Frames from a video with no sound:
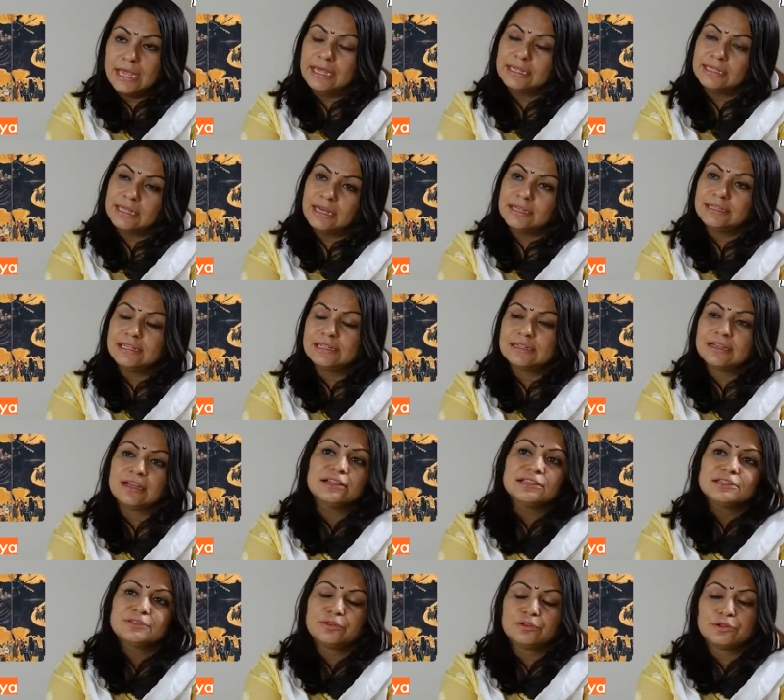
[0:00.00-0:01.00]
and Adil
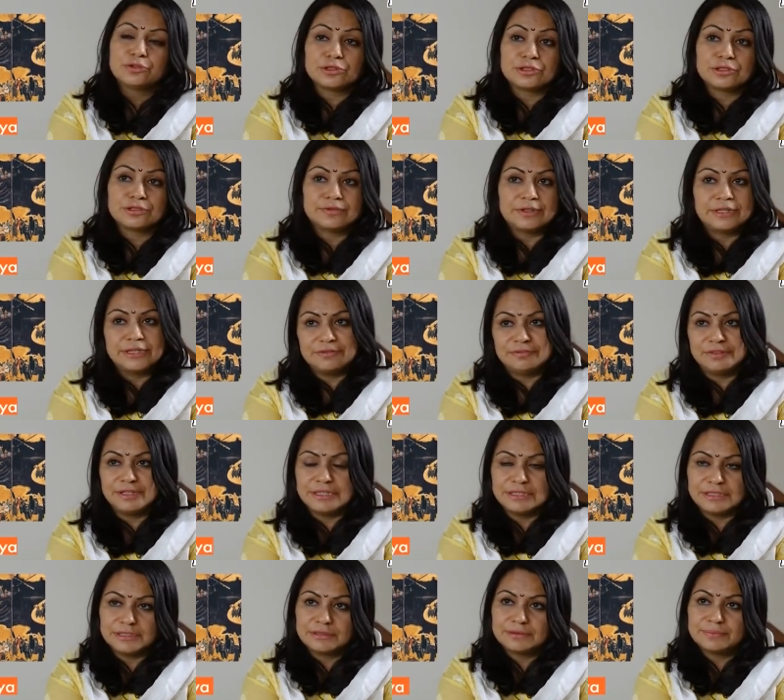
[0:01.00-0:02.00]
Khan's forces were
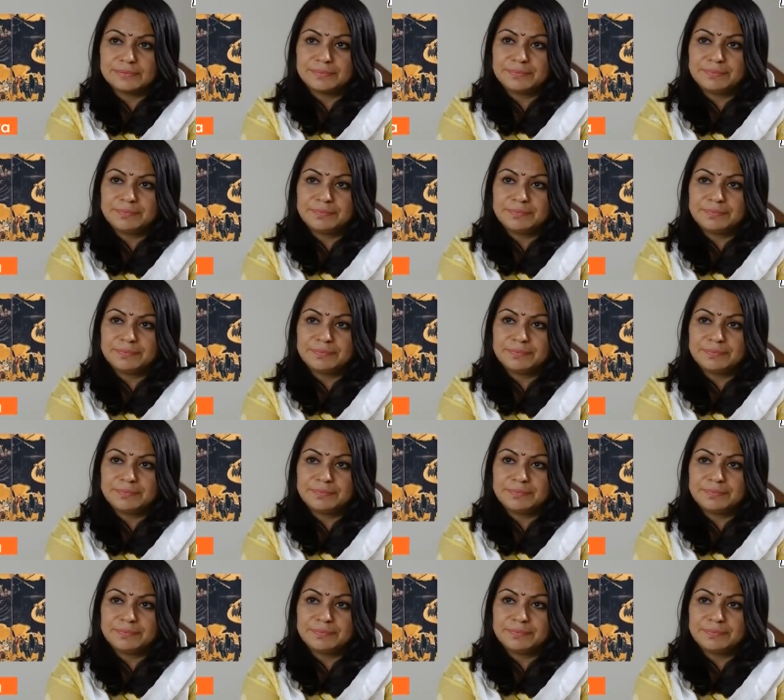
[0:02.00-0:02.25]
defeated.